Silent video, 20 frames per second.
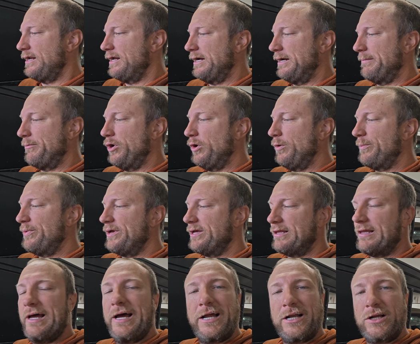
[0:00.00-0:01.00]
I'm hoping
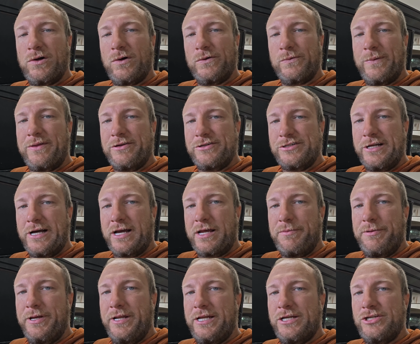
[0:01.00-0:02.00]
that cold weather is not going to
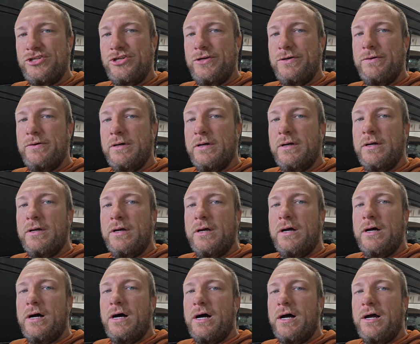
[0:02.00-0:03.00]
be an issue.
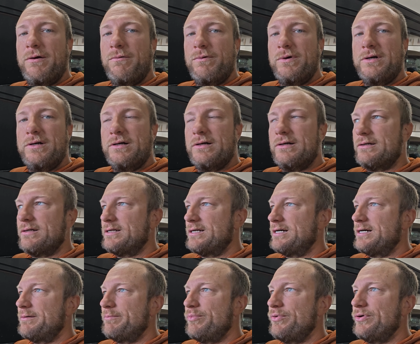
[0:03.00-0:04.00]
I
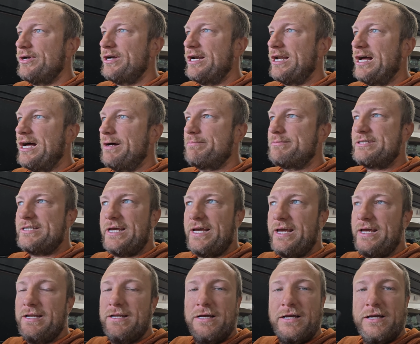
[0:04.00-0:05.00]
will put an
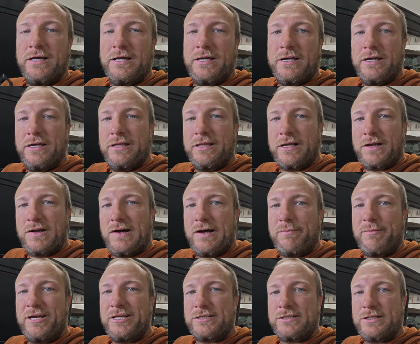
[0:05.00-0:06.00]
update in the
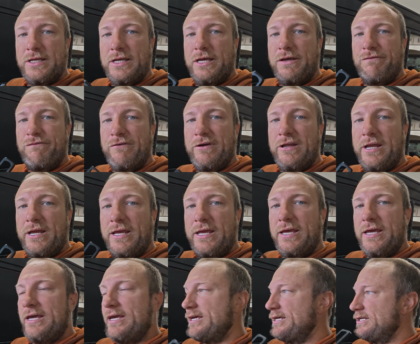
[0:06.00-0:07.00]
comments if it
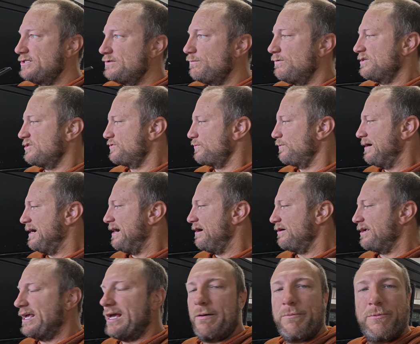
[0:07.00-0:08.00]
is once we're
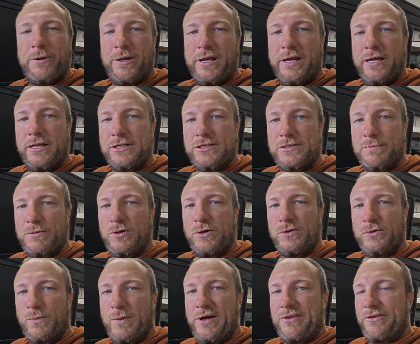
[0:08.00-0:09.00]
out camping in some
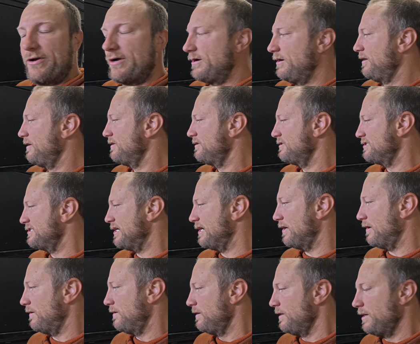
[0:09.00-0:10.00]
cold weather.
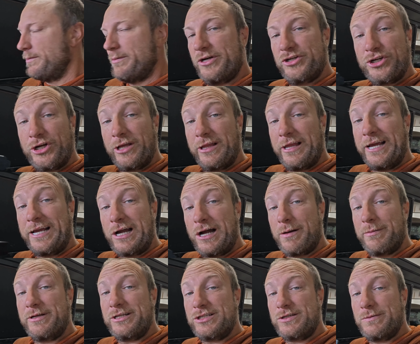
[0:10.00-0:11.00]
So make sure you like,
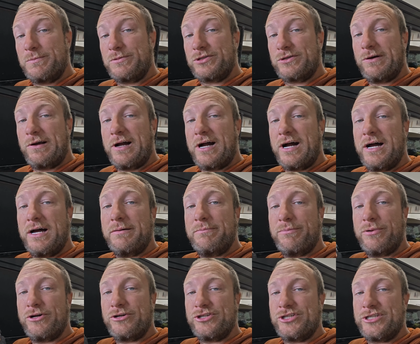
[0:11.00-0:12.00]
comment, subscribe,
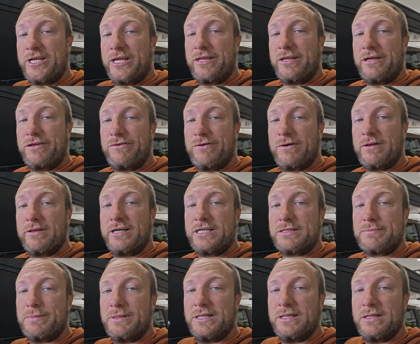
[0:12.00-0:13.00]
purchase anything through our links
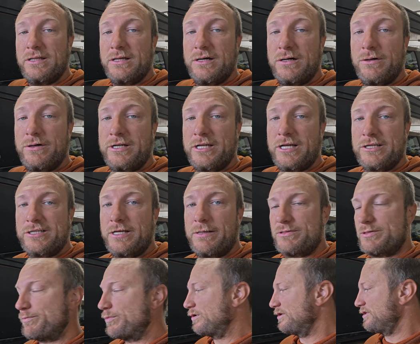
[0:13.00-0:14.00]
below. It does help
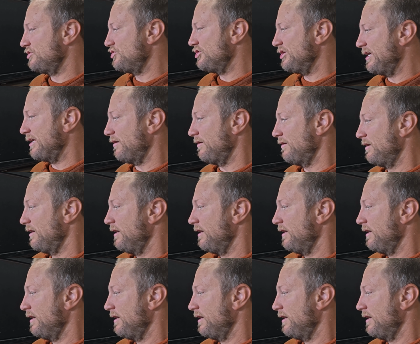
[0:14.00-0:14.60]
support the channel.